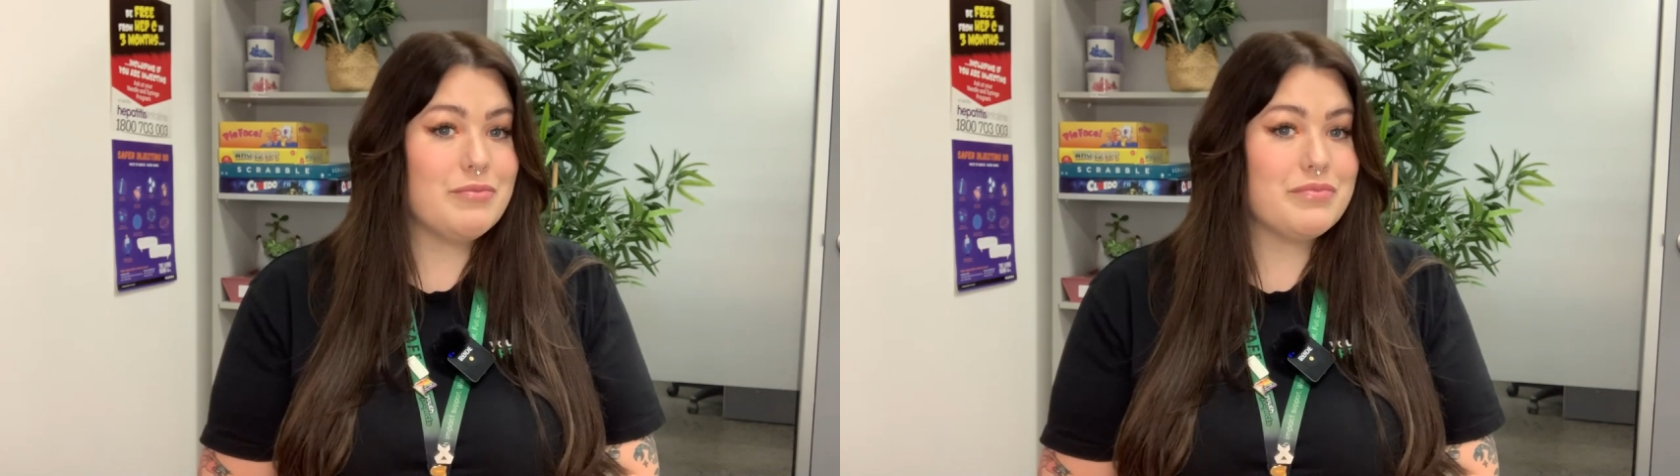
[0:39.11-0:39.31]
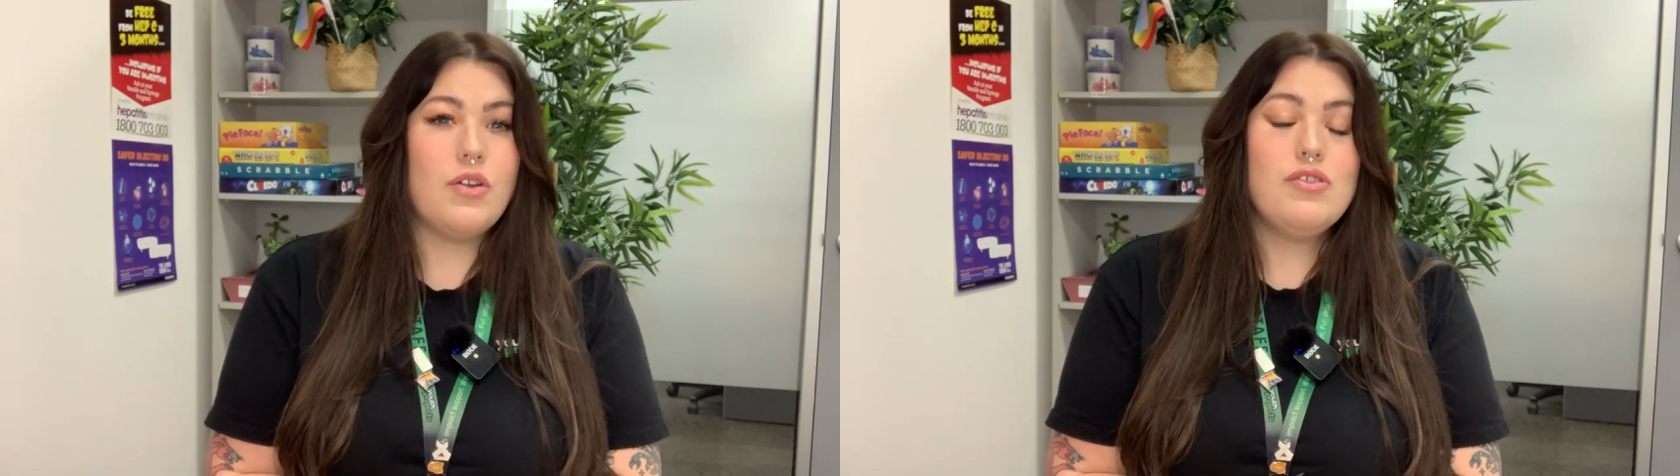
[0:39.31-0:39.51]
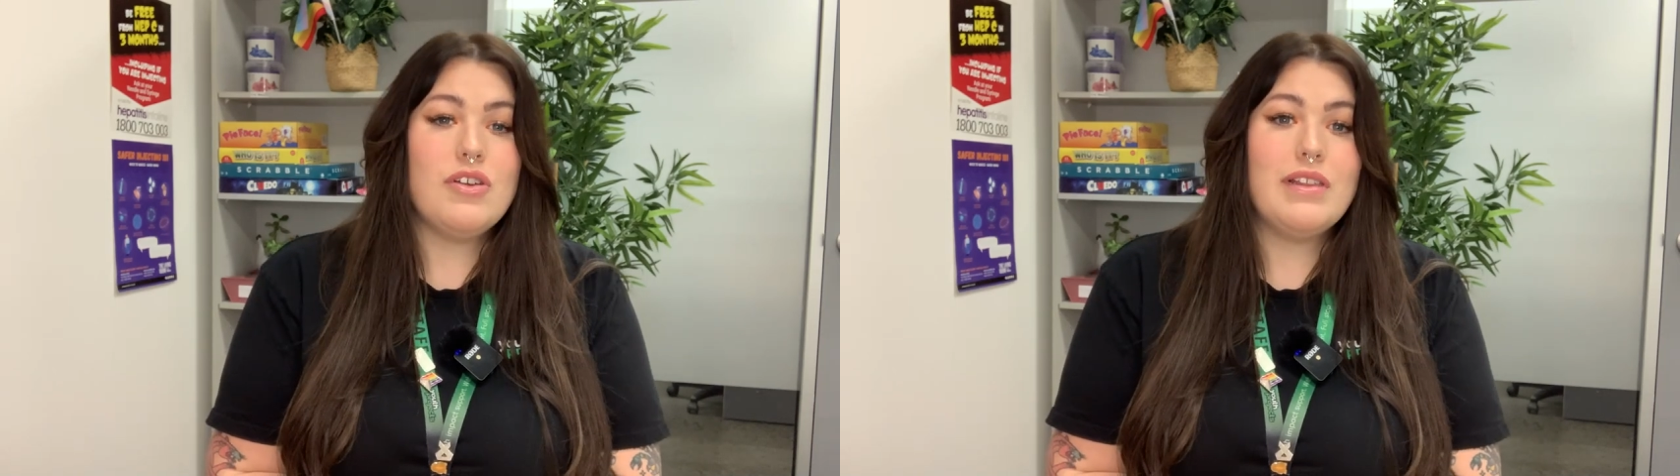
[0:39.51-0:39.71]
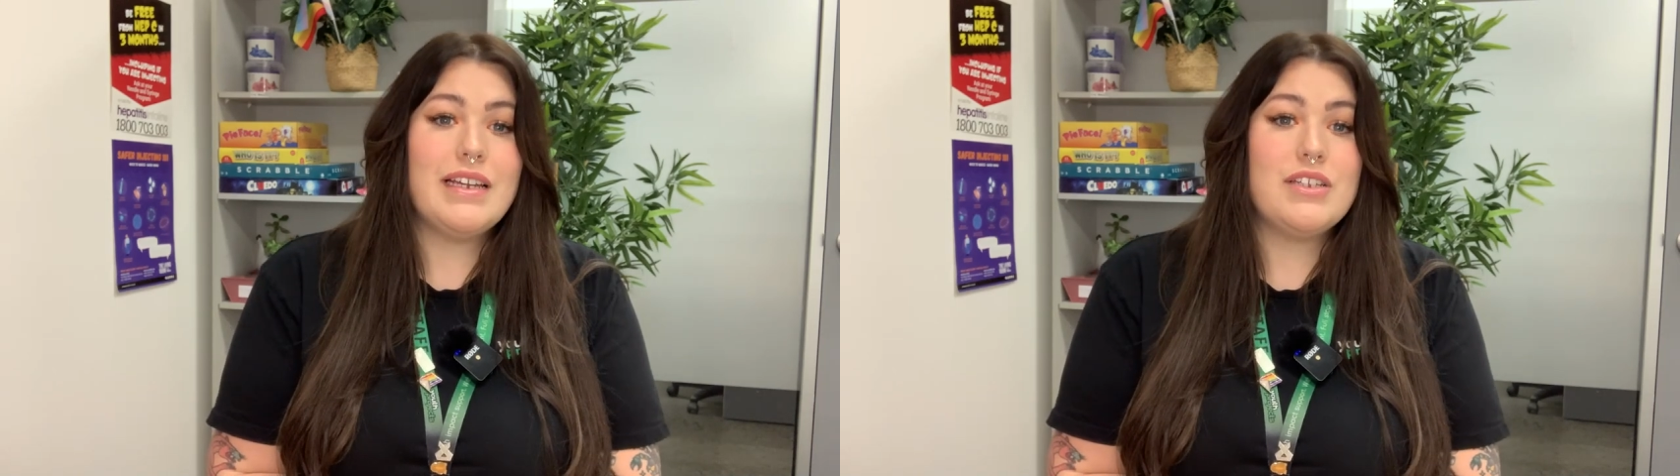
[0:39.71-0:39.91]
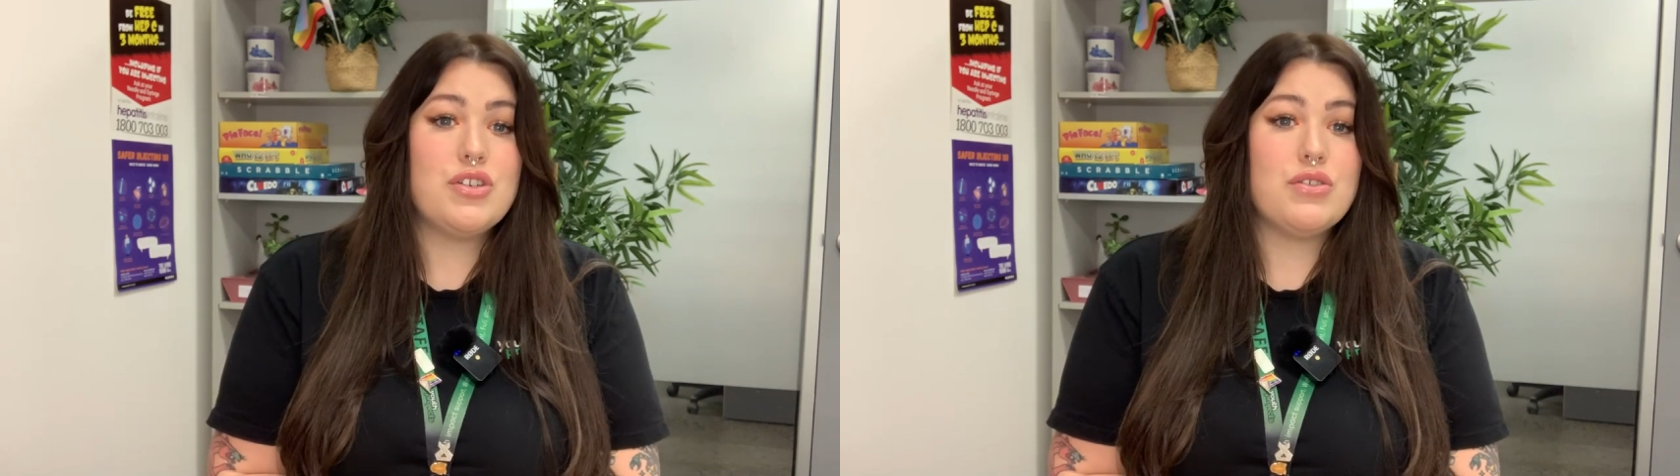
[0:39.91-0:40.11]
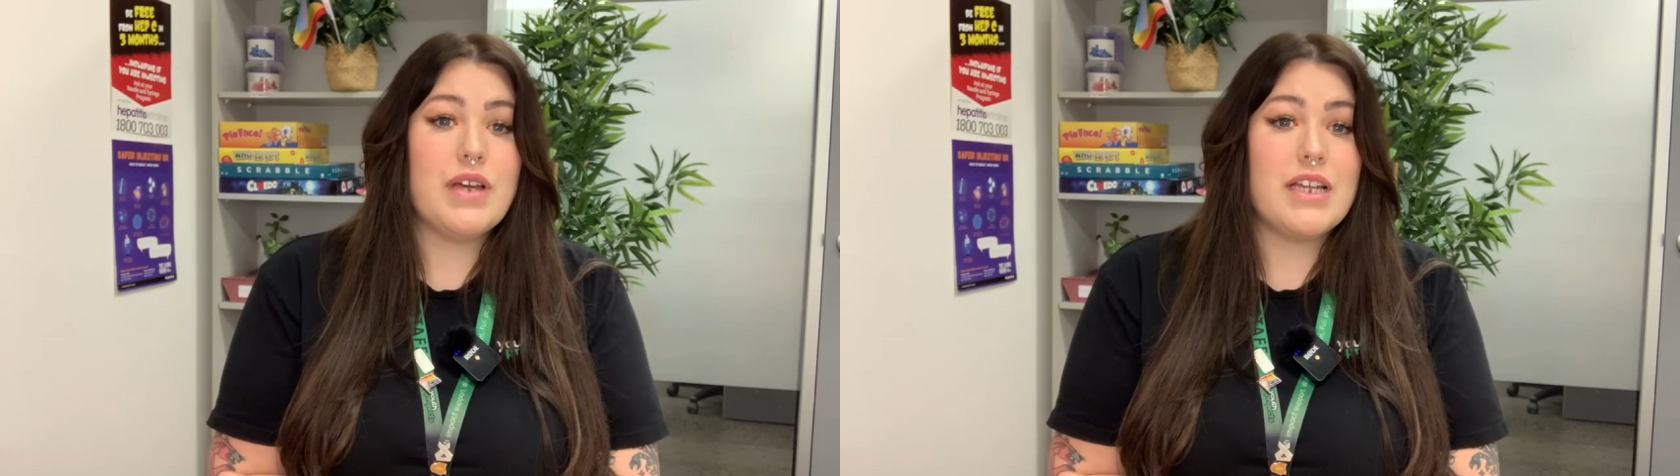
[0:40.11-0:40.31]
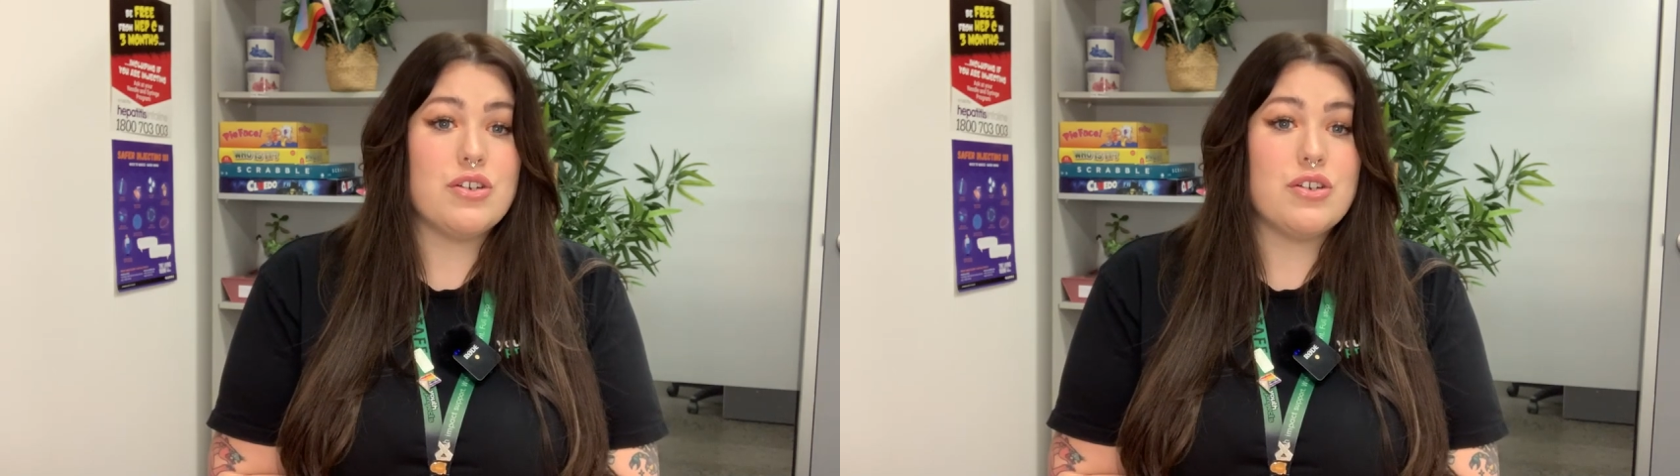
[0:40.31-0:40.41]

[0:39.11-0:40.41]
It can also lead to a